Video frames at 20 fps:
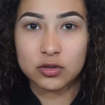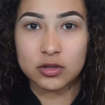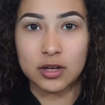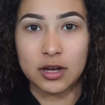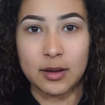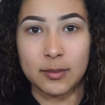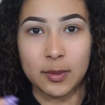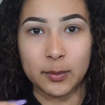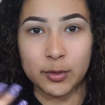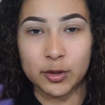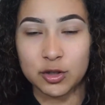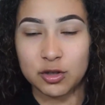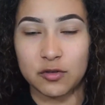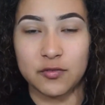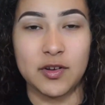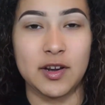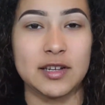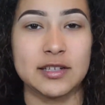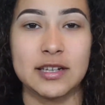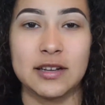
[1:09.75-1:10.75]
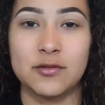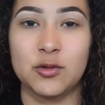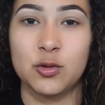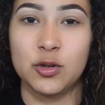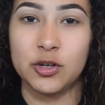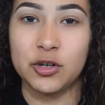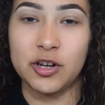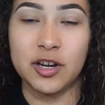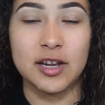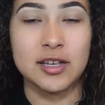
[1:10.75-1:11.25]
I'm pretty sure if you guys have
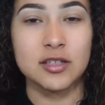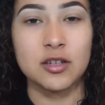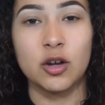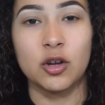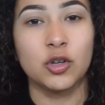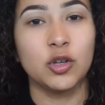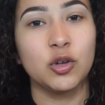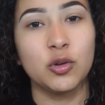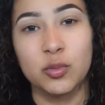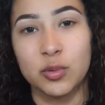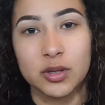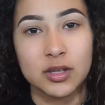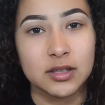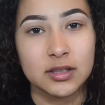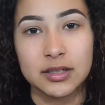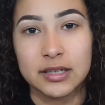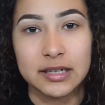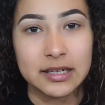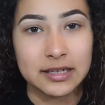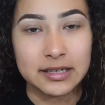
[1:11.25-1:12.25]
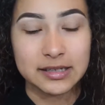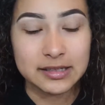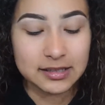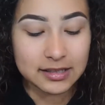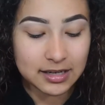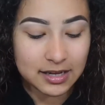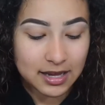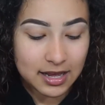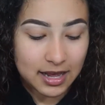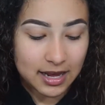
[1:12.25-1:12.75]
Twitter, you guys all know what it is.
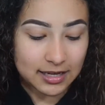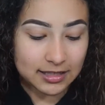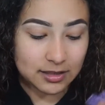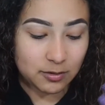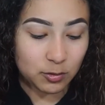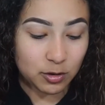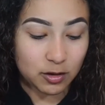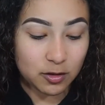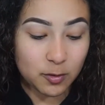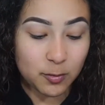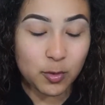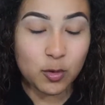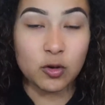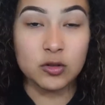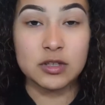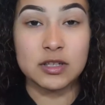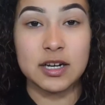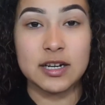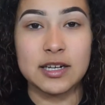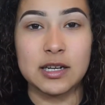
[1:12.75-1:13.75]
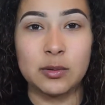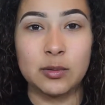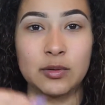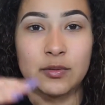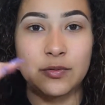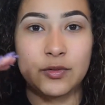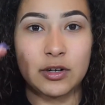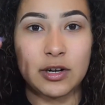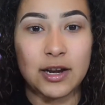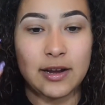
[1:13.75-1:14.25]
I did one of the polls and I did one
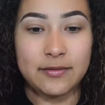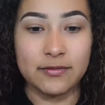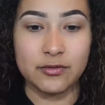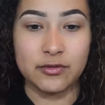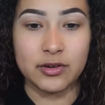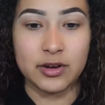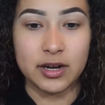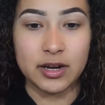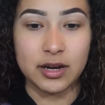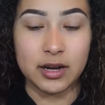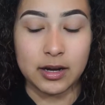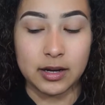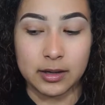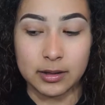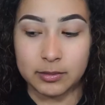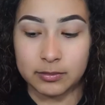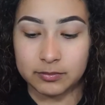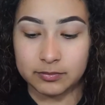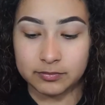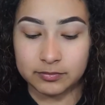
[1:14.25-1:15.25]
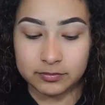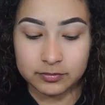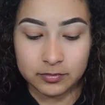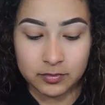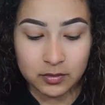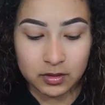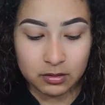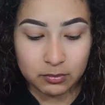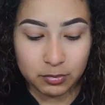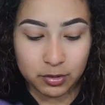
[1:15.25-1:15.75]
for every
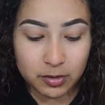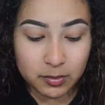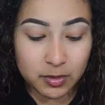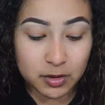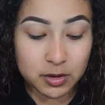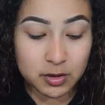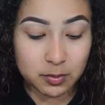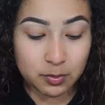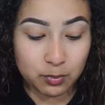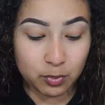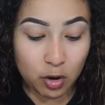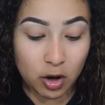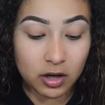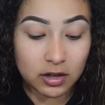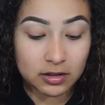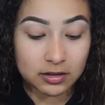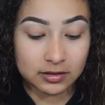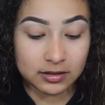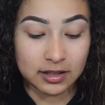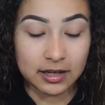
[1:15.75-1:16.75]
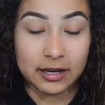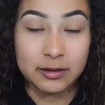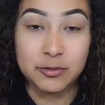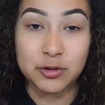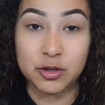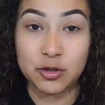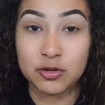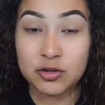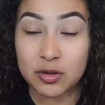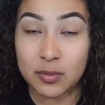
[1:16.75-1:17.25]
pretty much product that I would
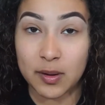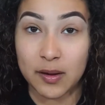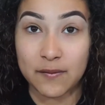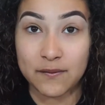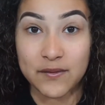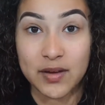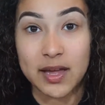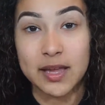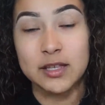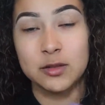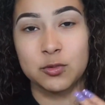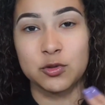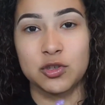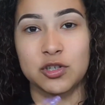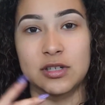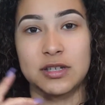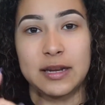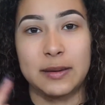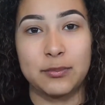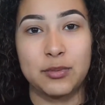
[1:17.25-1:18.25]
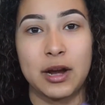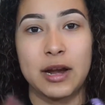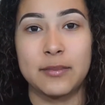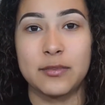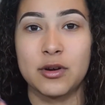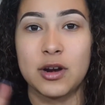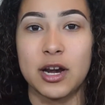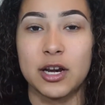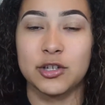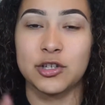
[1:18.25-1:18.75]
use on my face, which is like primer,
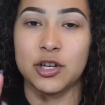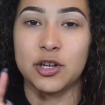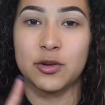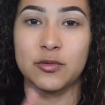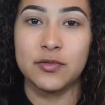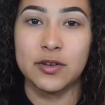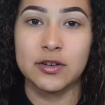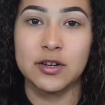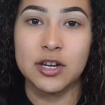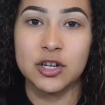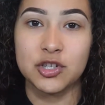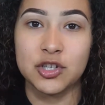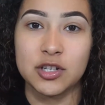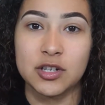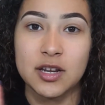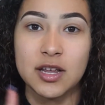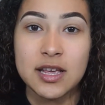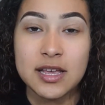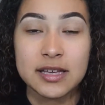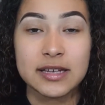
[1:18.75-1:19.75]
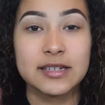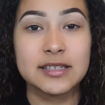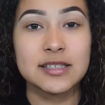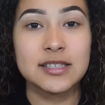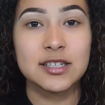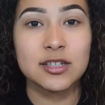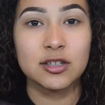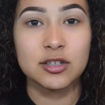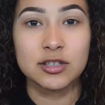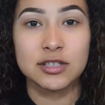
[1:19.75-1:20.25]
eyeshadow, foundation,
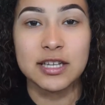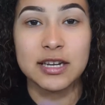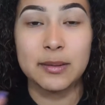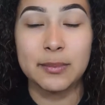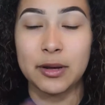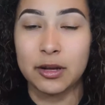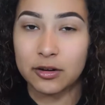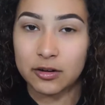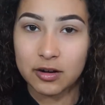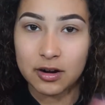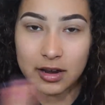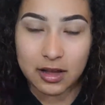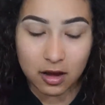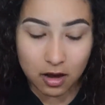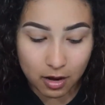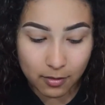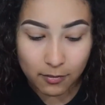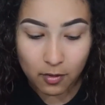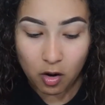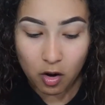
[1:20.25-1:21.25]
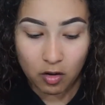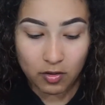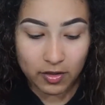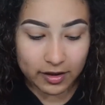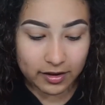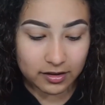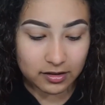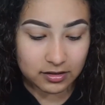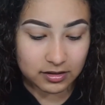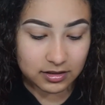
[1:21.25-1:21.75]
concealer, setting powder, all that
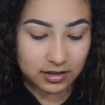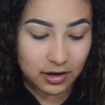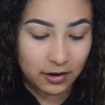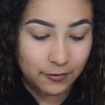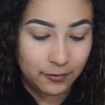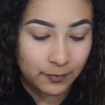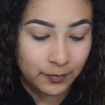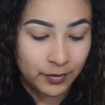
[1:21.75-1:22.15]
good stuff.